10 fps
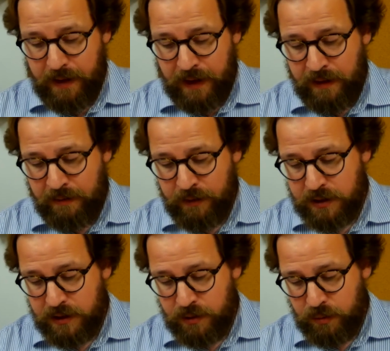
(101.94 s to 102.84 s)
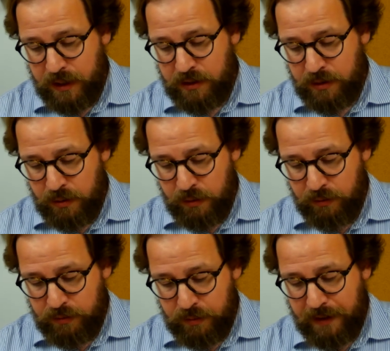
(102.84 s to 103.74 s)
and then verses 22
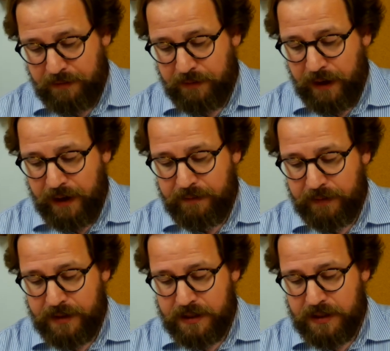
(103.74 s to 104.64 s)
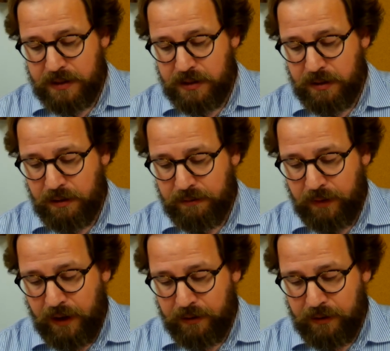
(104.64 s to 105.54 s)
through 25 Listen to your
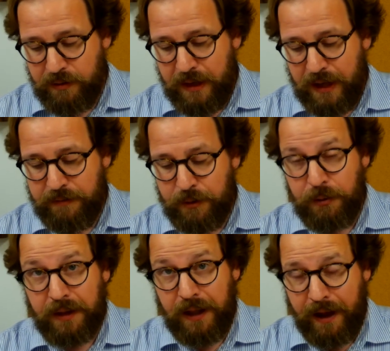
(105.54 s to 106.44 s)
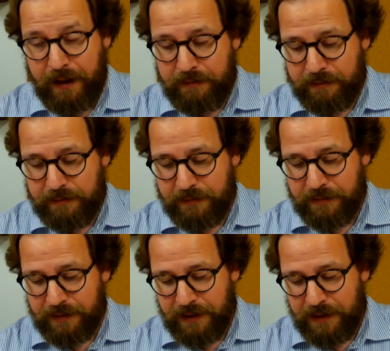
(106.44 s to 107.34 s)
father who gave you life,
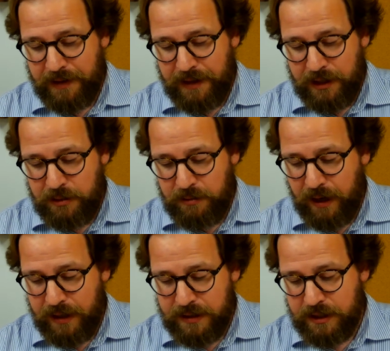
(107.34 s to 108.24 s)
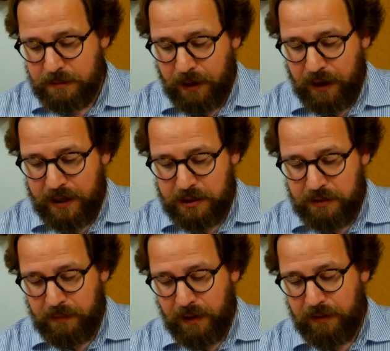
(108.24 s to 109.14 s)
and do not despise
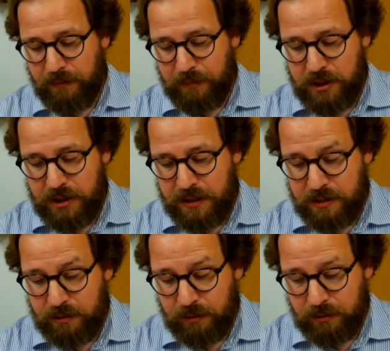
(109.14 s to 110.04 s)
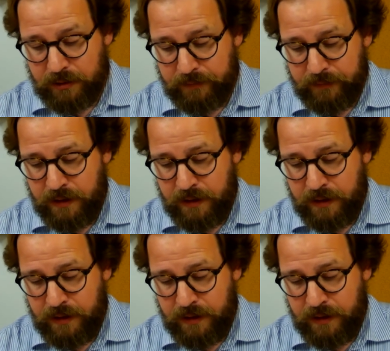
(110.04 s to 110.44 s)
your mother when she is old.